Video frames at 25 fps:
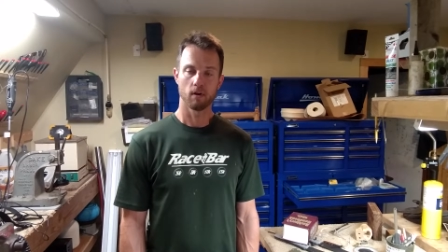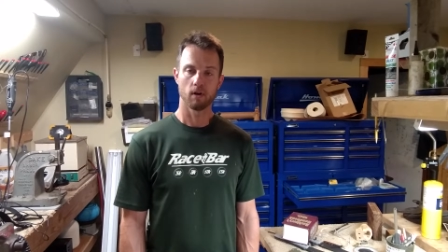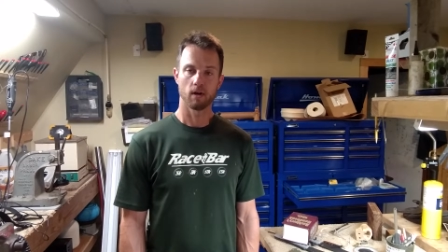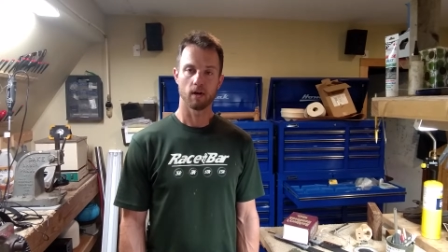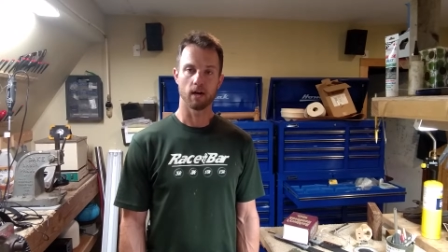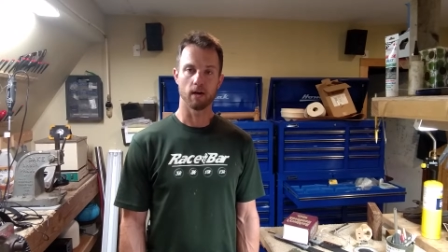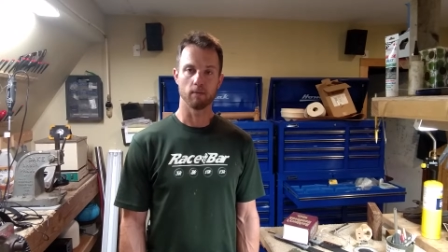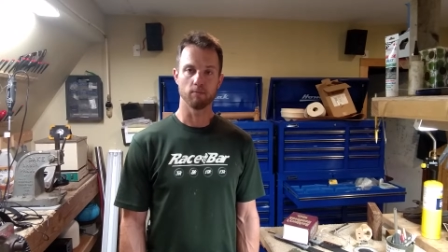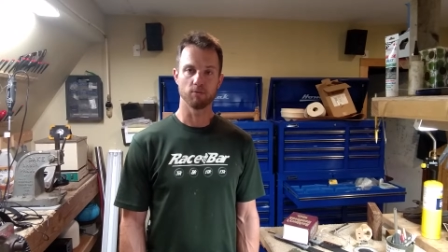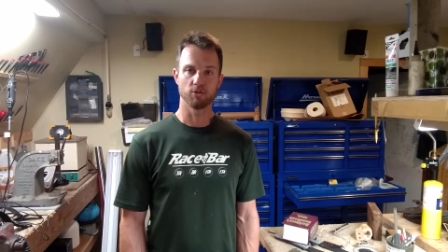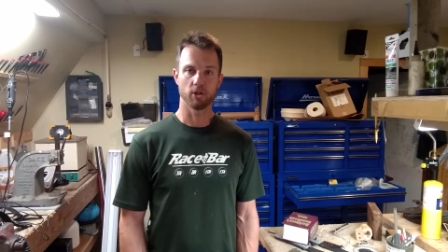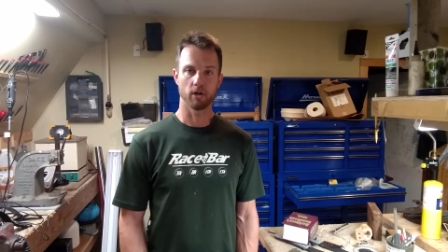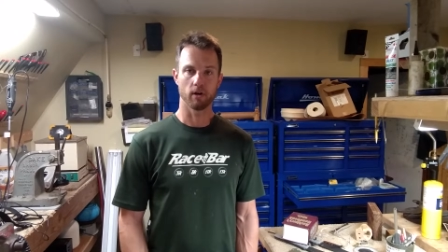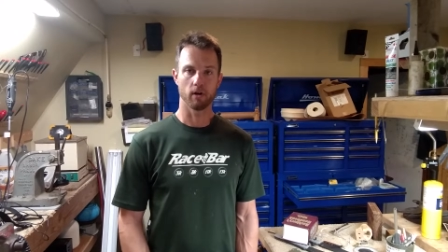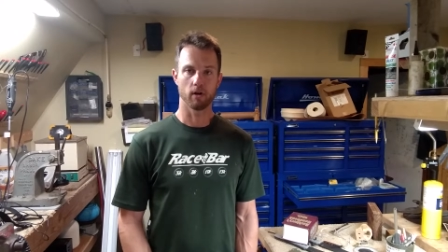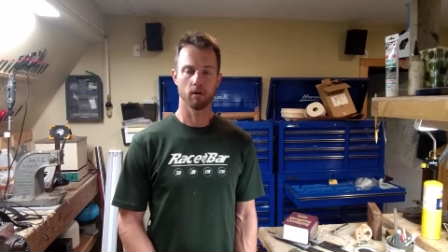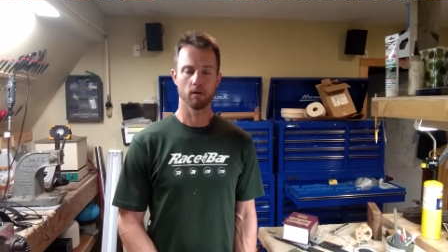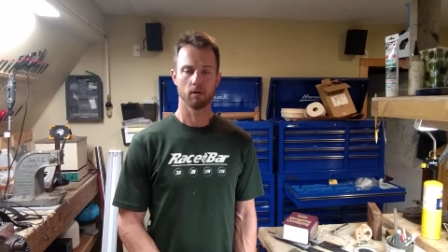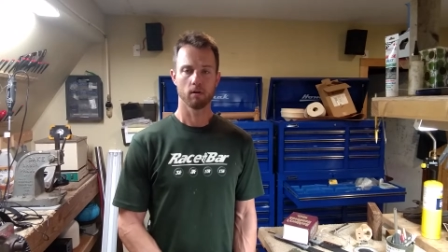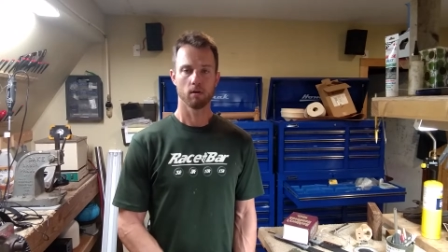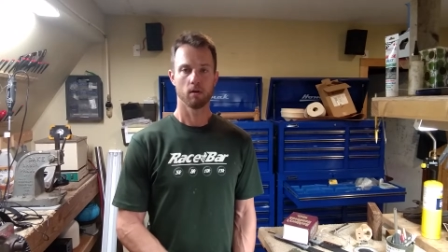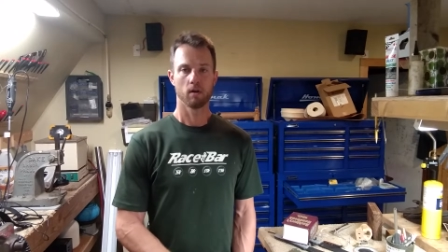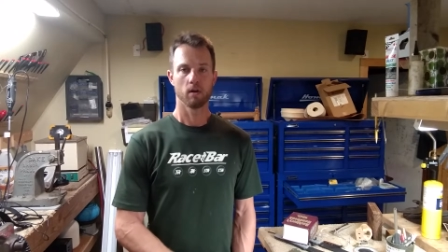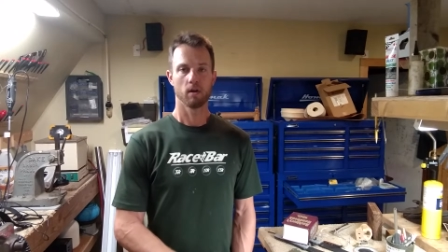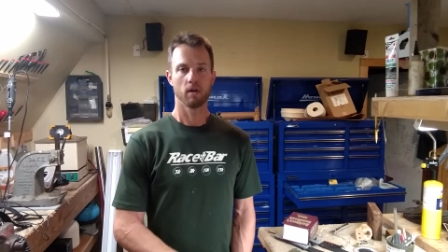I'm Jared,
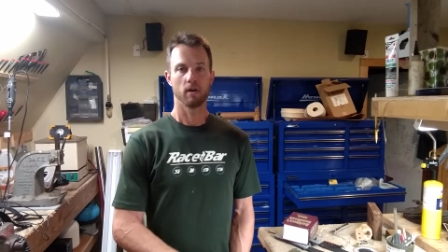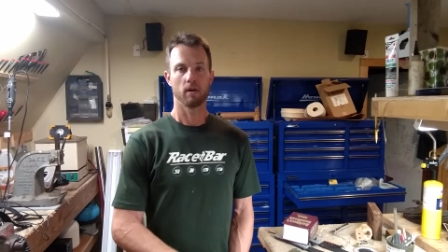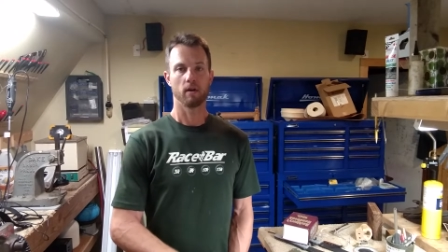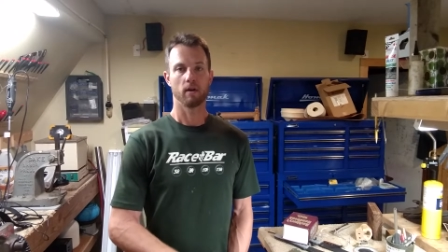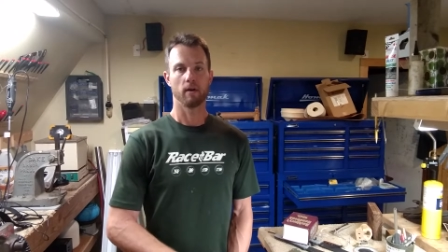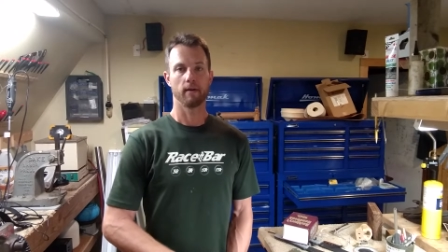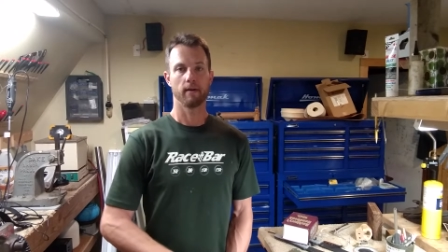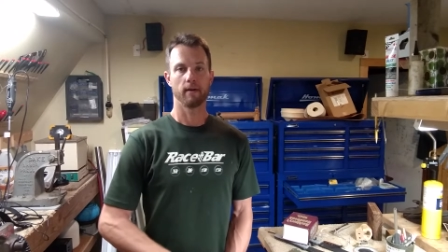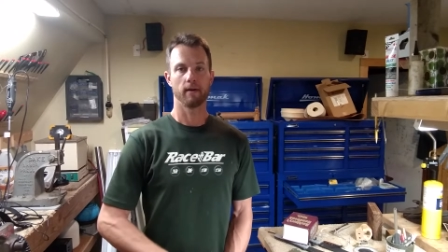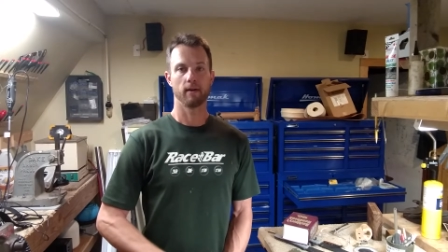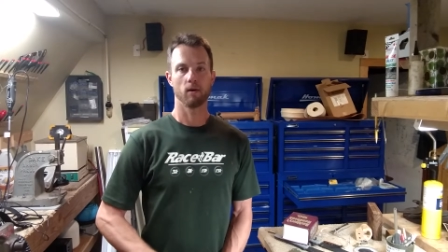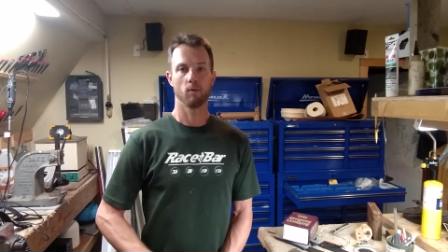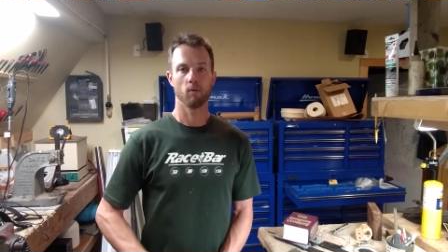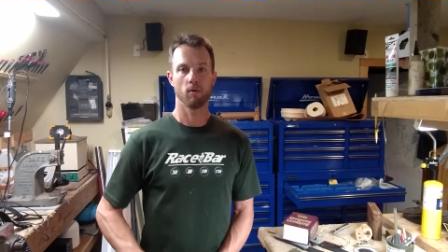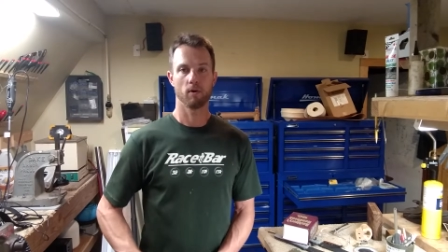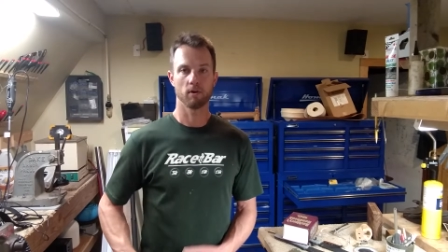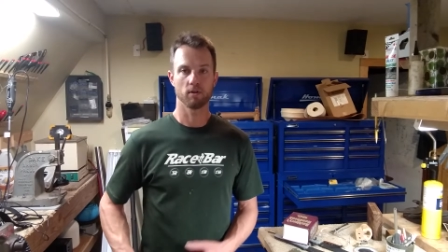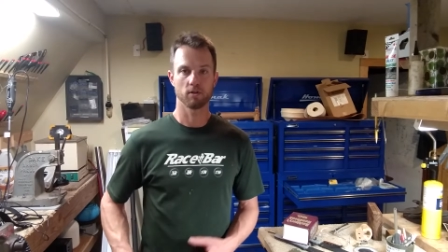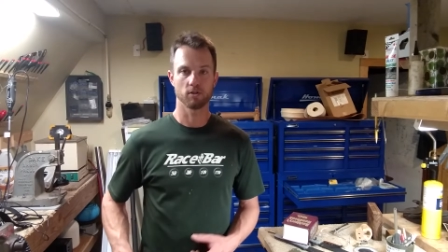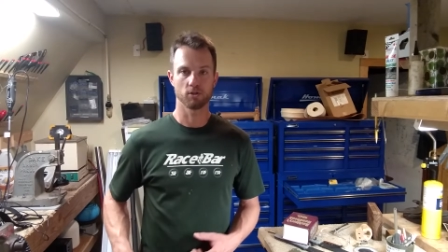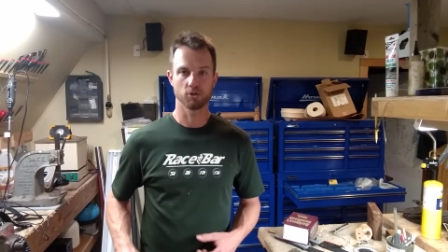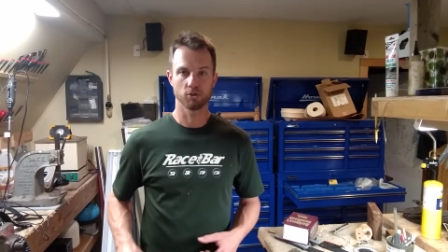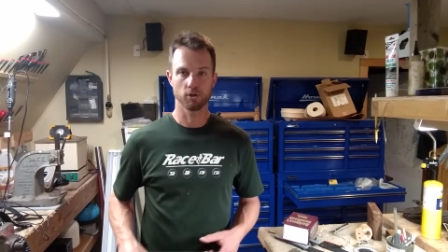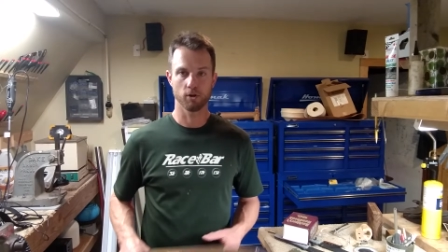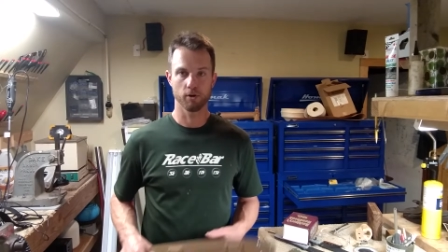and I wanted
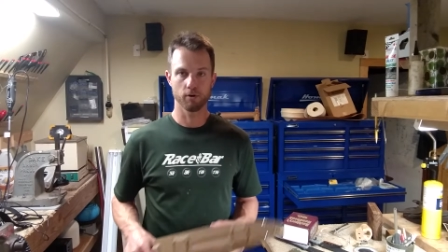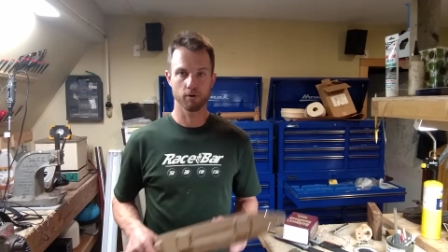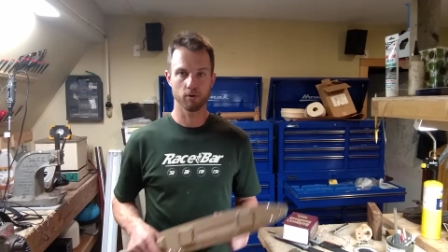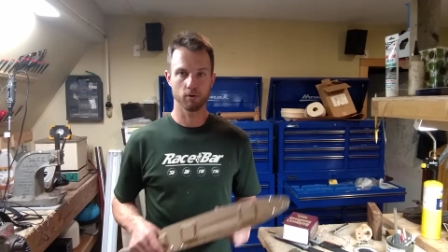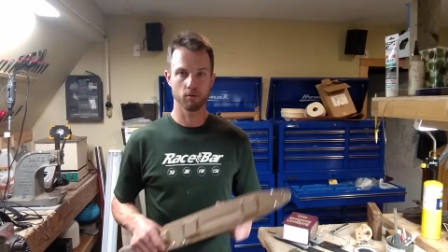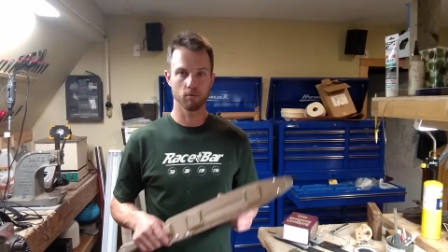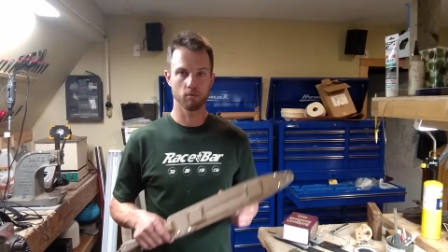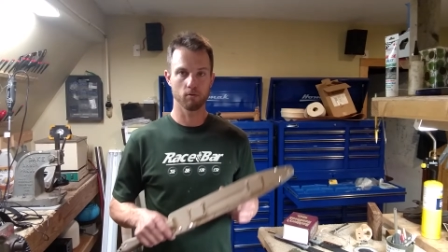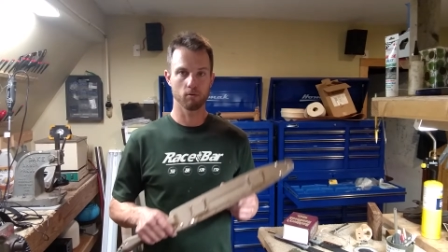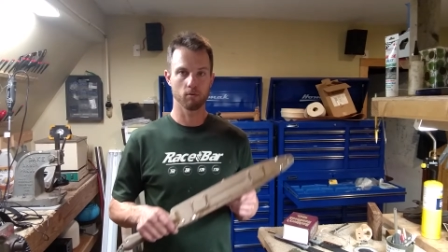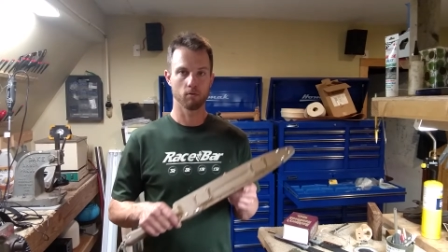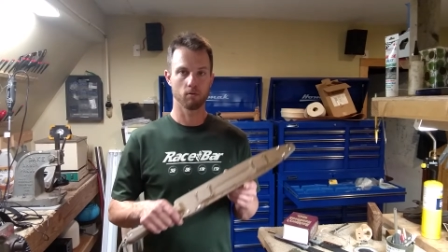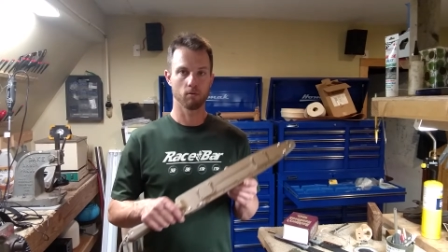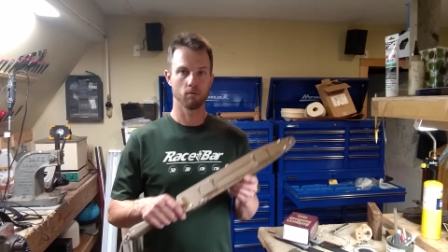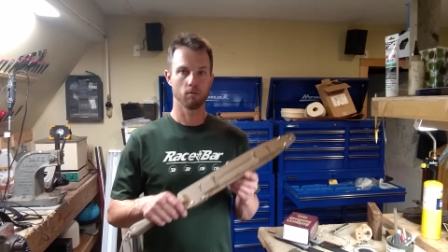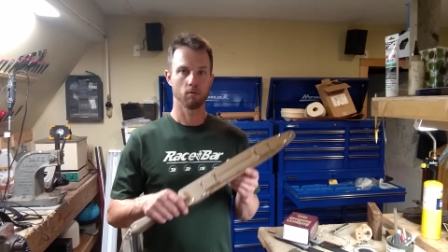to show you